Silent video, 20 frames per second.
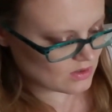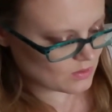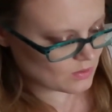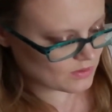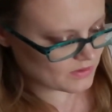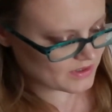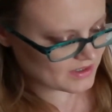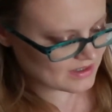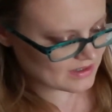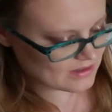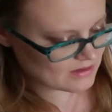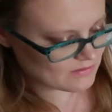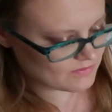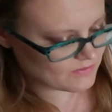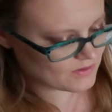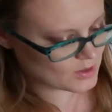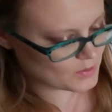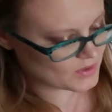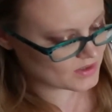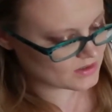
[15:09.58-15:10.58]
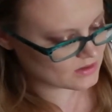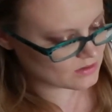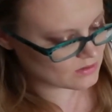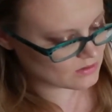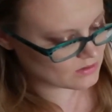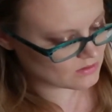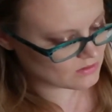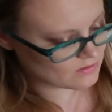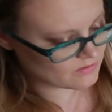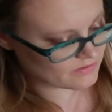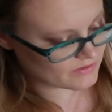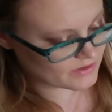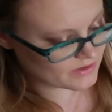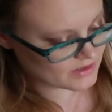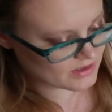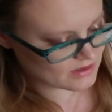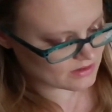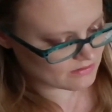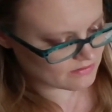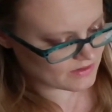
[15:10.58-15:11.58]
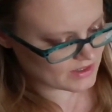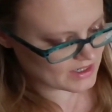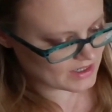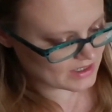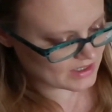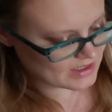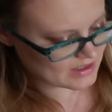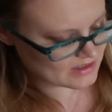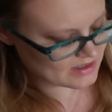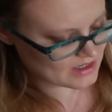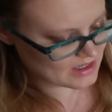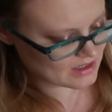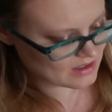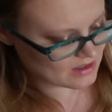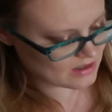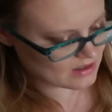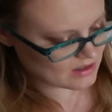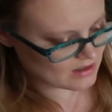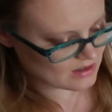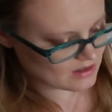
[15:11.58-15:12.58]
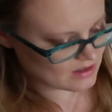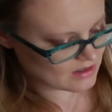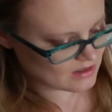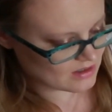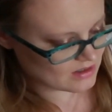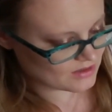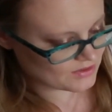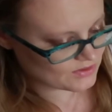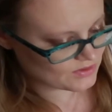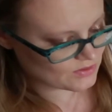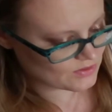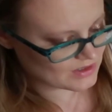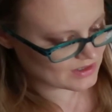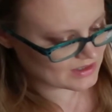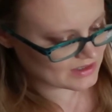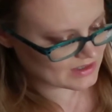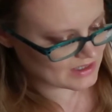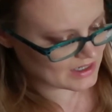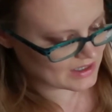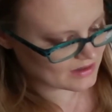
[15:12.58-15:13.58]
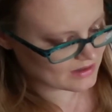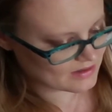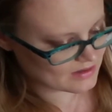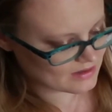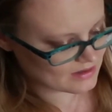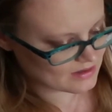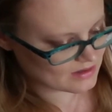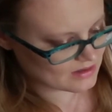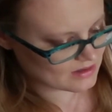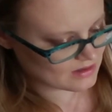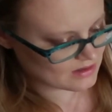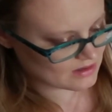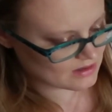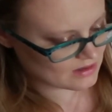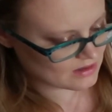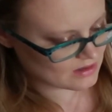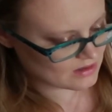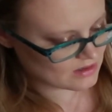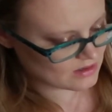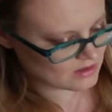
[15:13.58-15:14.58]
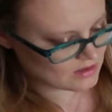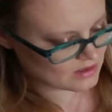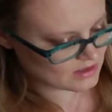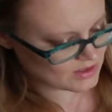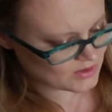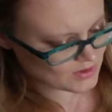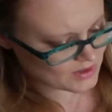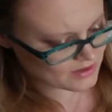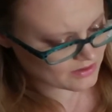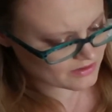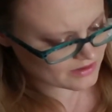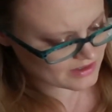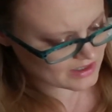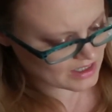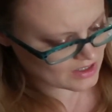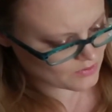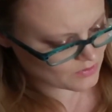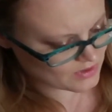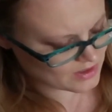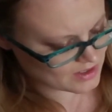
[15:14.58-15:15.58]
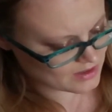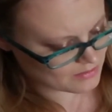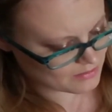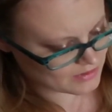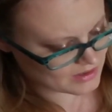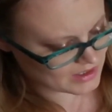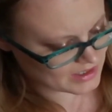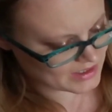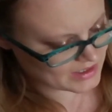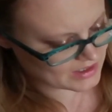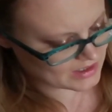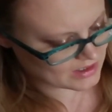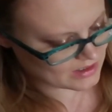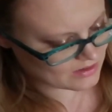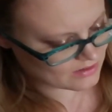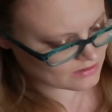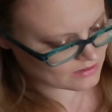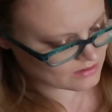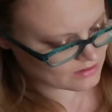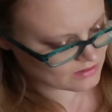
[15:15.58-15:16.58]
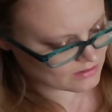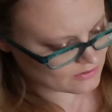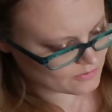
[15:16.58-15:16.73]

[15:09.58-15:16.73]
Well, this is a pharmaceutical version of that, he said. He stood in silence. Do you understand what I am implying here?